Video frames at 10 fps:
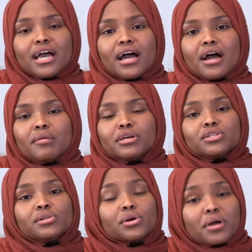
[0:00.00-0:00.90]
and
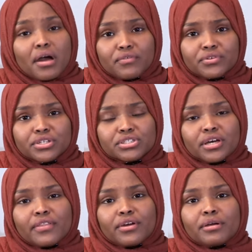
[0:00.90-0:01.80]
to look out for each
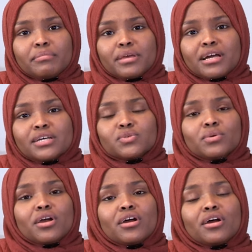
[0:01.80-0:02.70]
other, because
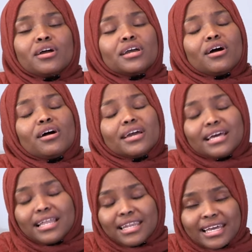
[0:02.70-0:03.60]
we are,
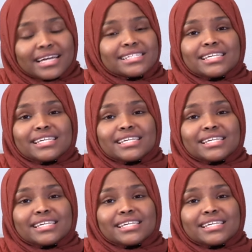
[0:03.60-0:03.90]
like I